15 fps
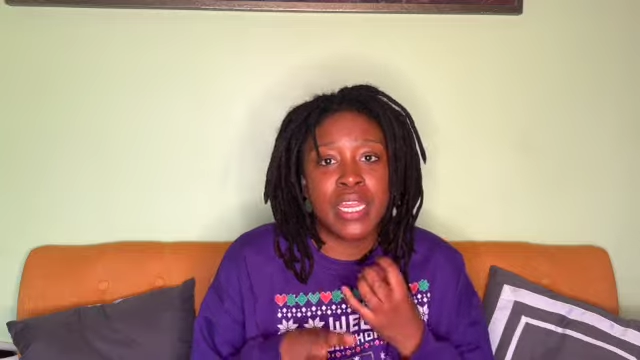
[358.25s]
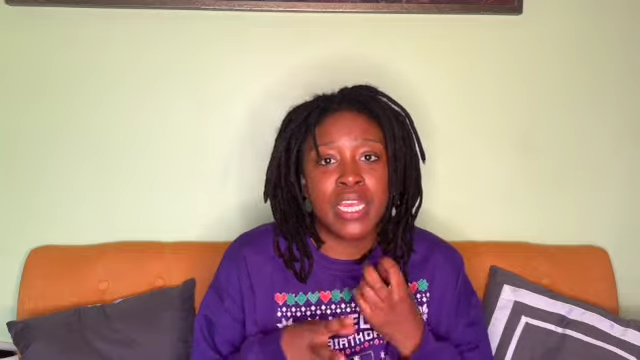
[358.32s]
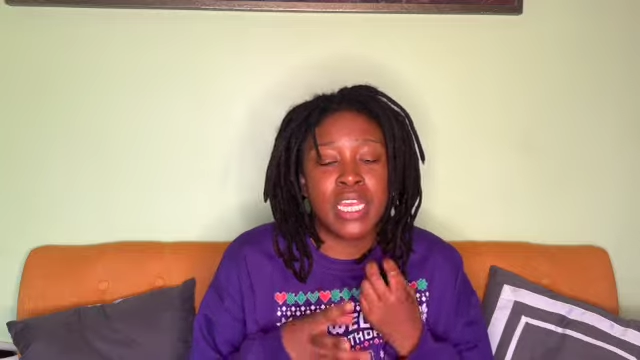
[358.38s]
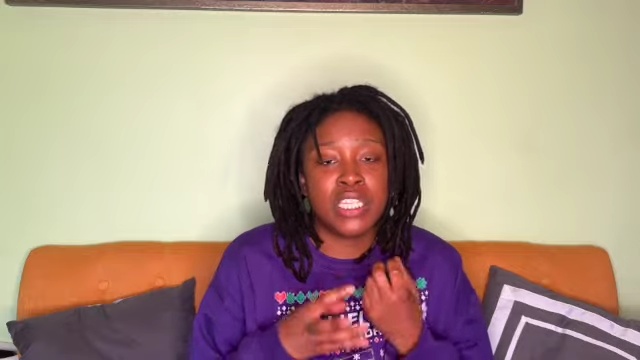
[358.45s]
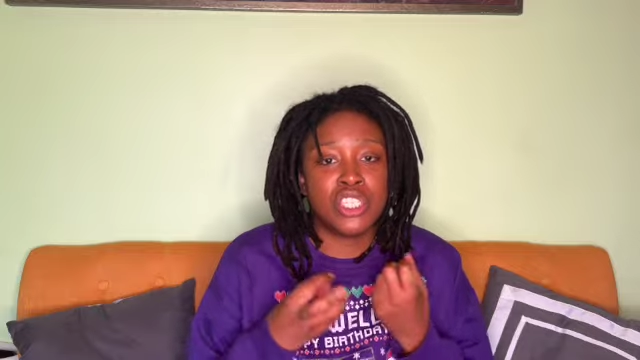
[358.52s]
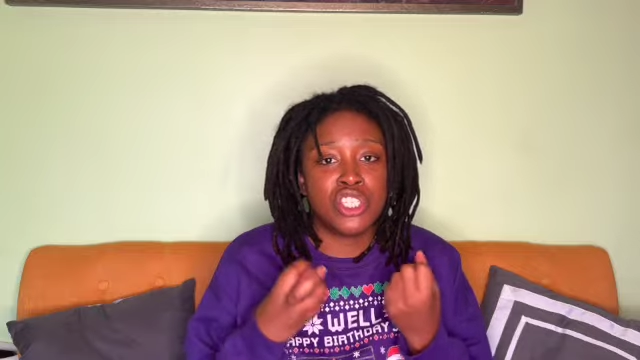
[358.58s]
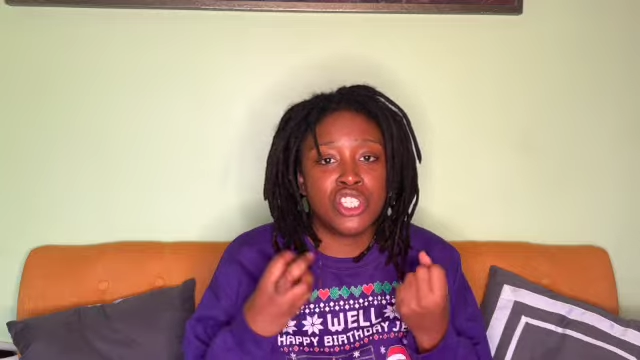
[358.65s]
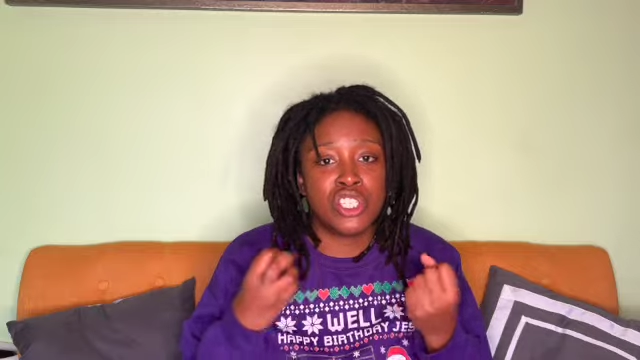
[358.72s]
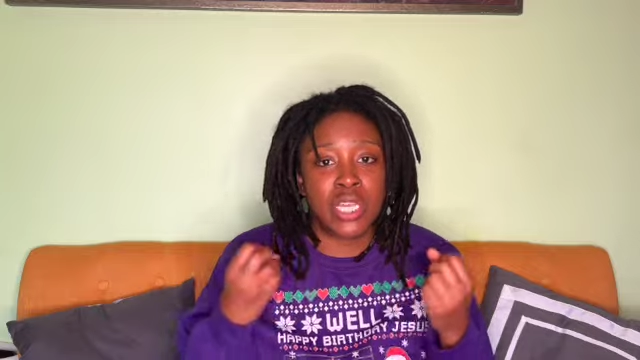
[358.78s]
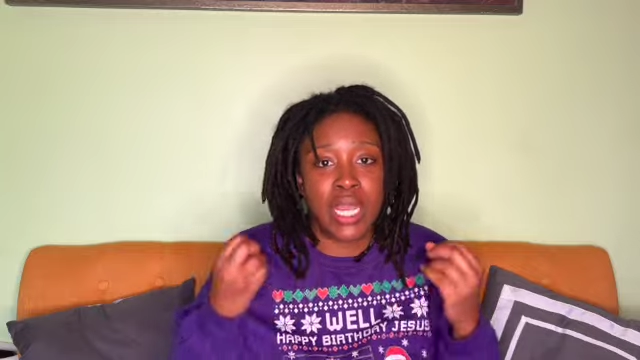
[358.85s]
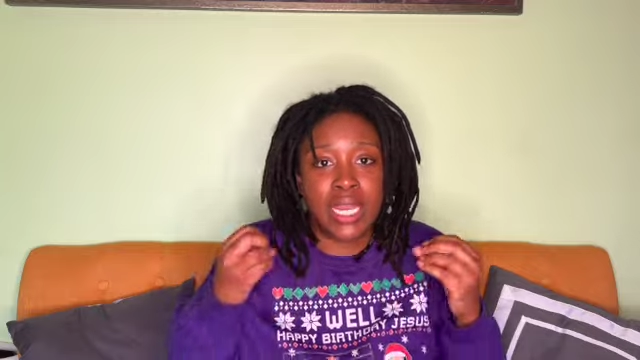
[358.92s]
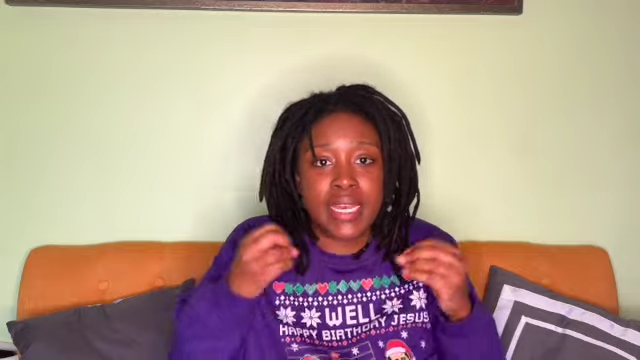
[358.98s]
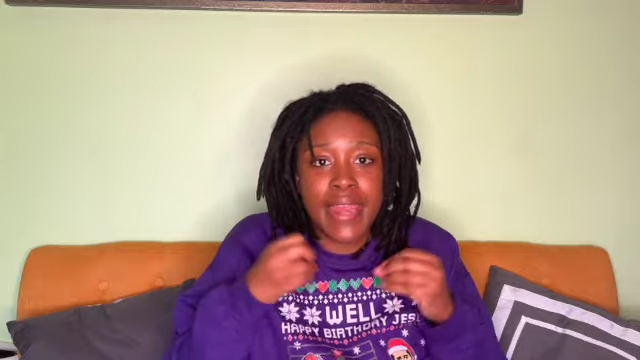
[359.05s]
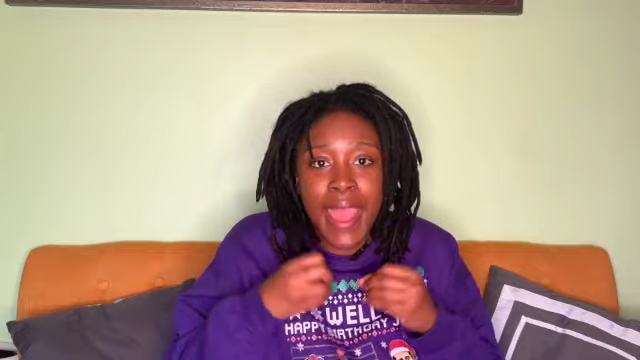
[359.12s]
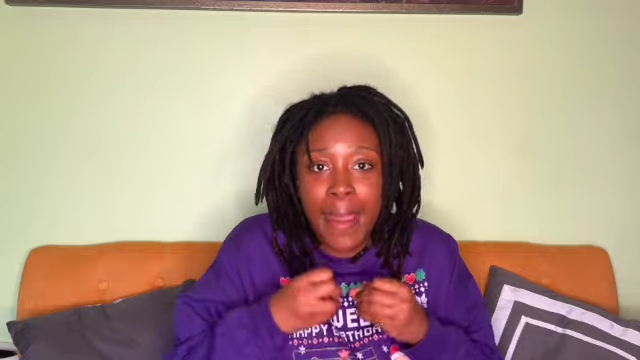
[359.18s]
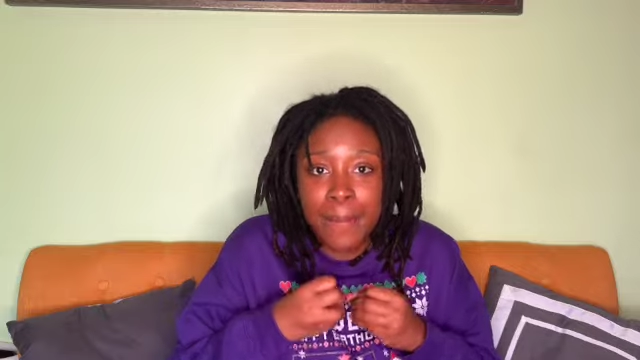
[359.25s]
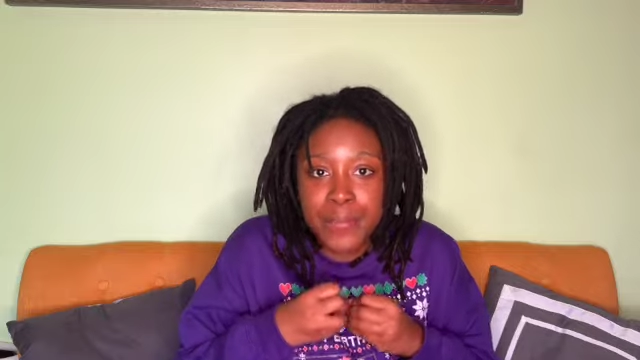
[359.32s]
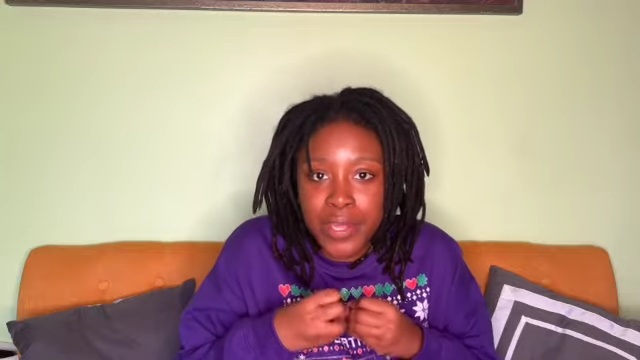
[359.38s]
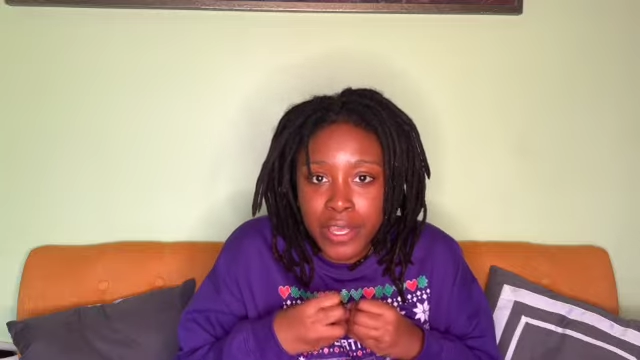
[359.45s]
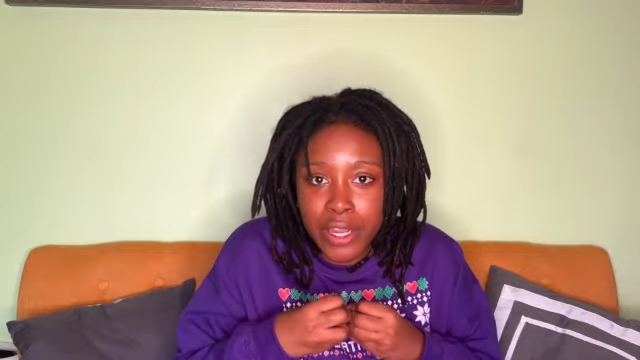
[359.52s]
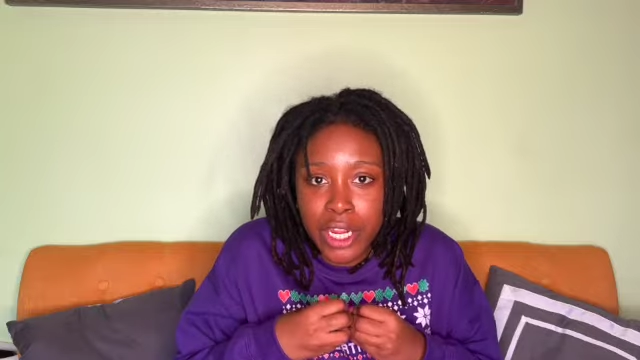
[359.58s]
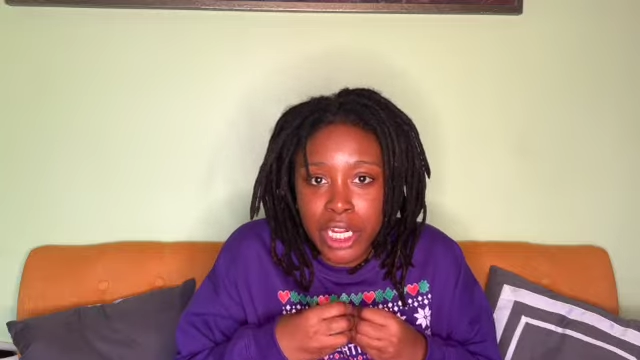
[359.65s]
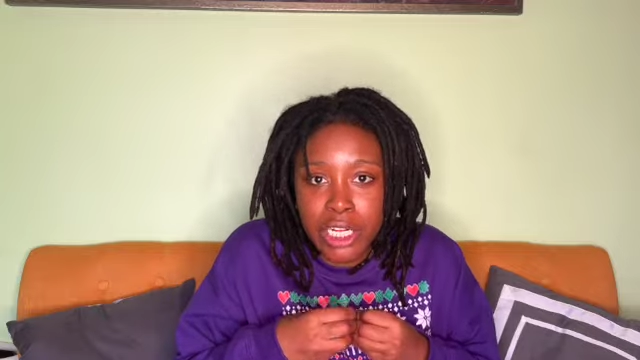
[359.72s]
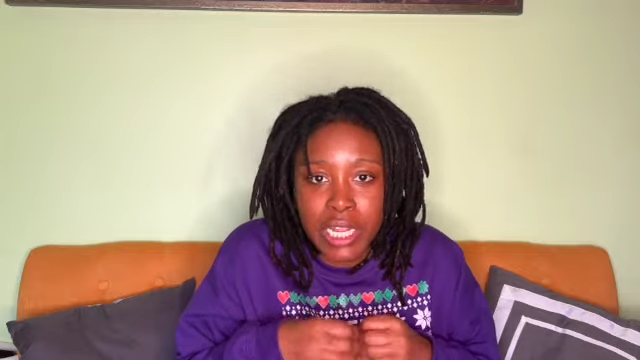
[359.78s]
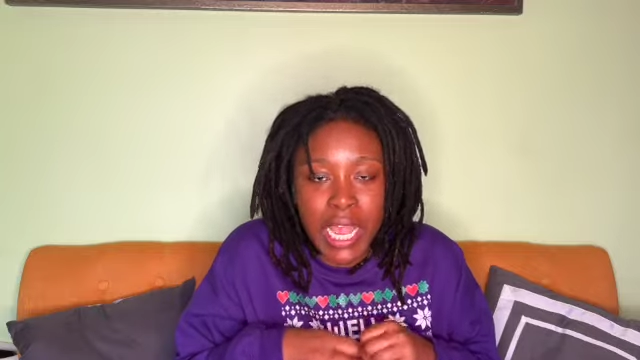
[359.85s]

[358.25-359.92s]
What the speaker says: it's like a nappier